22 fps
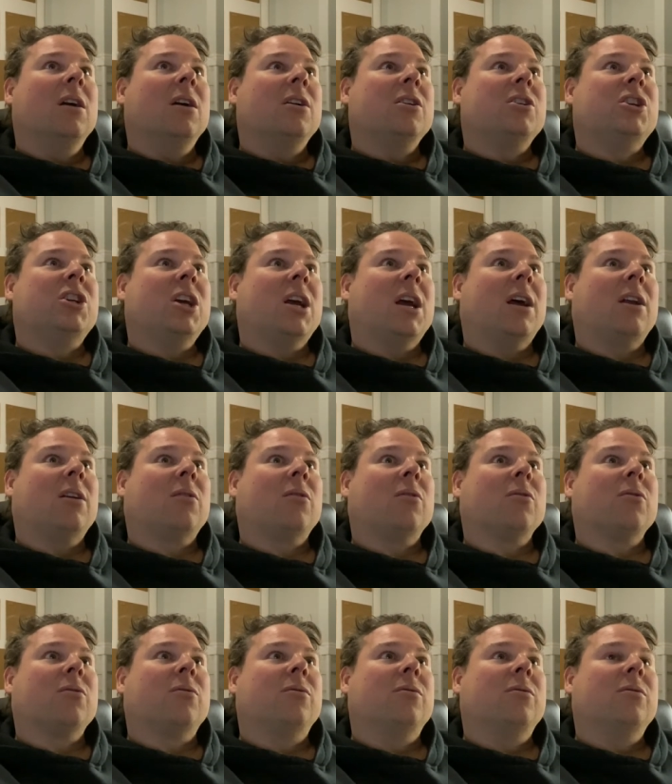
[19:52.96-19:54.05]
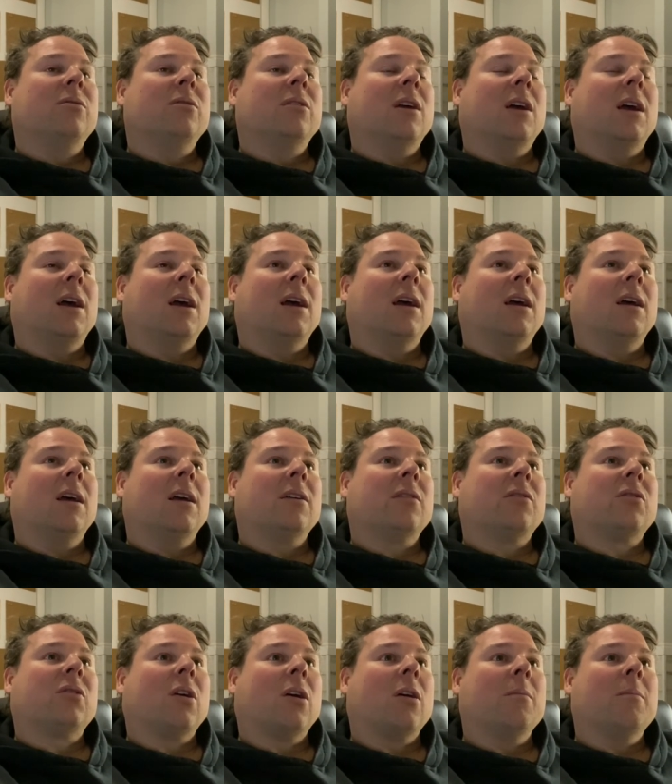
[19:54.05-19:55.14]
Channel
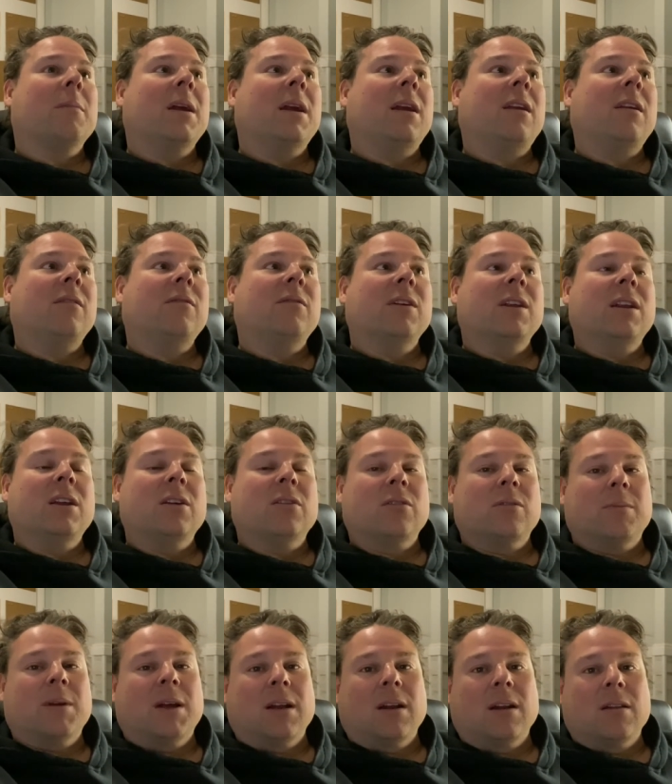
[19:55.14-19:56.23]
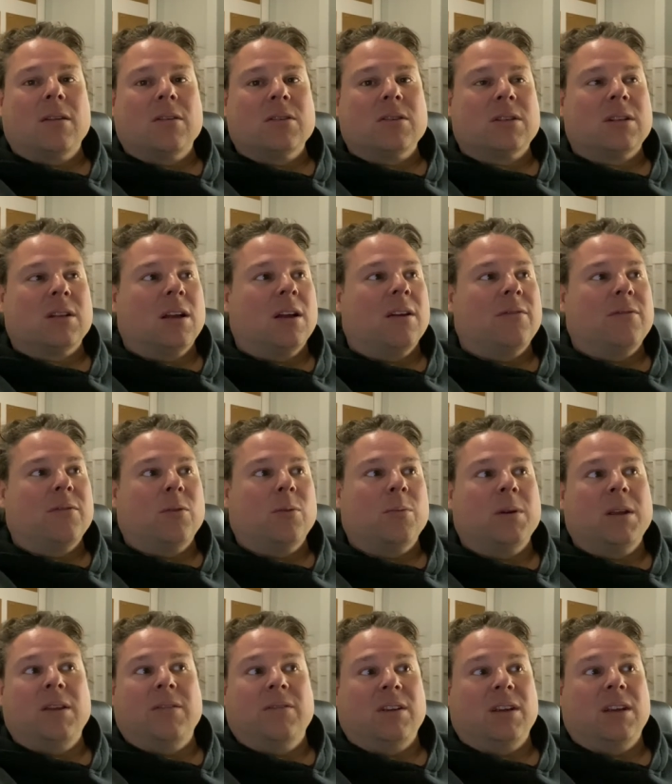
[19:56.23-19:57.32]
start making videos about other stuff,
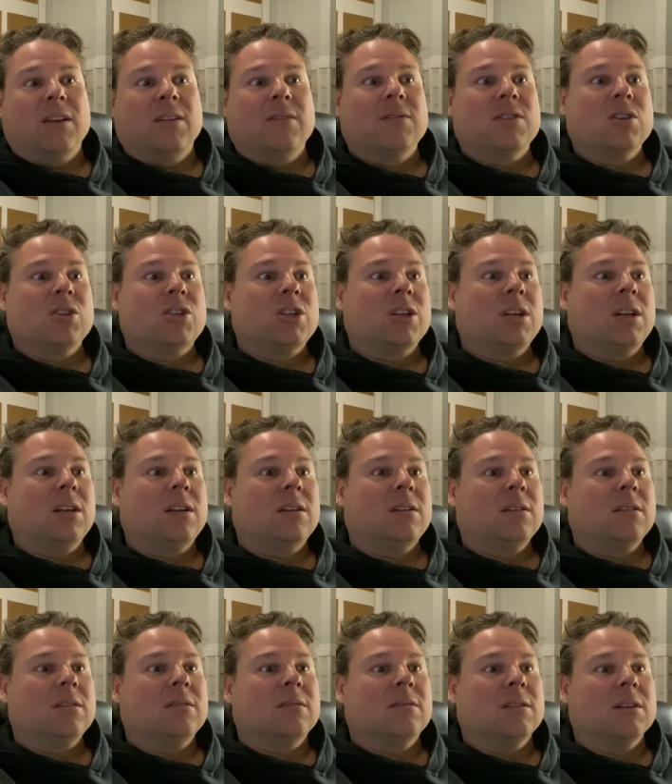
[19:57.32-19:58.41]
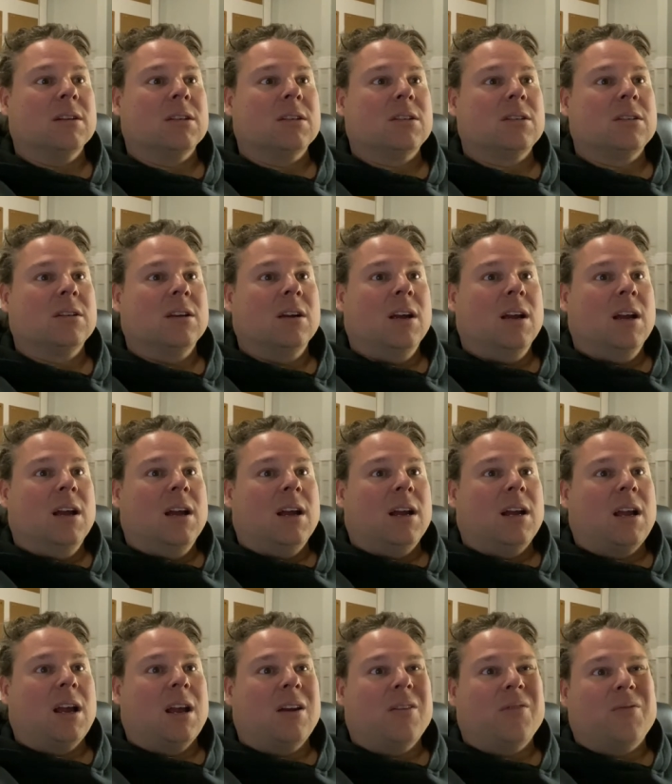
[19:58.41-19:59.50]
nobody even gives a shit, which
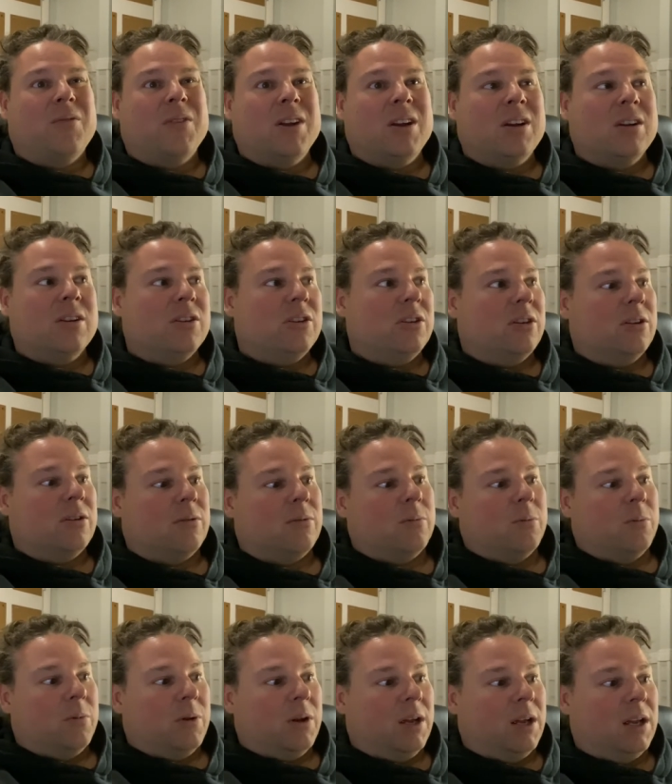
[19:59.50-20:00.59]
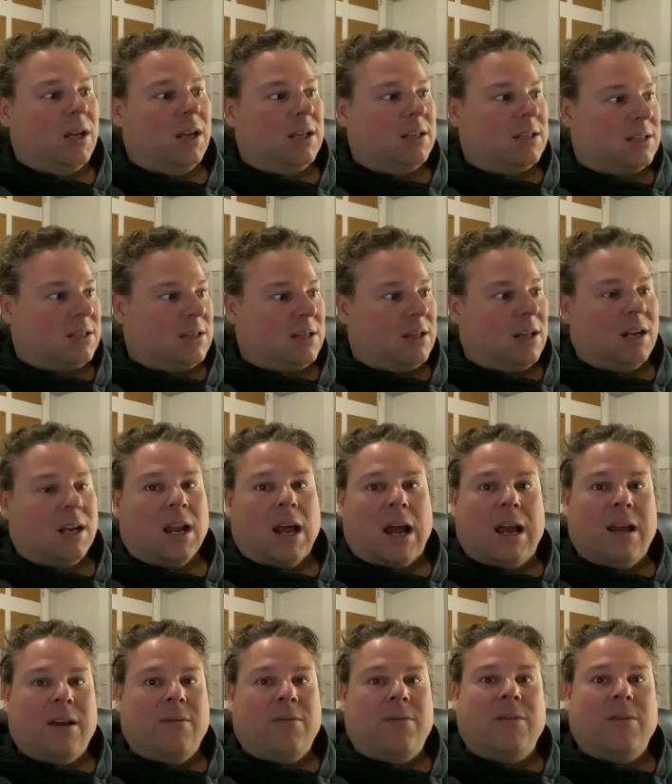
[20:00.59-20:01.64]
kind of figured, you know, it's the life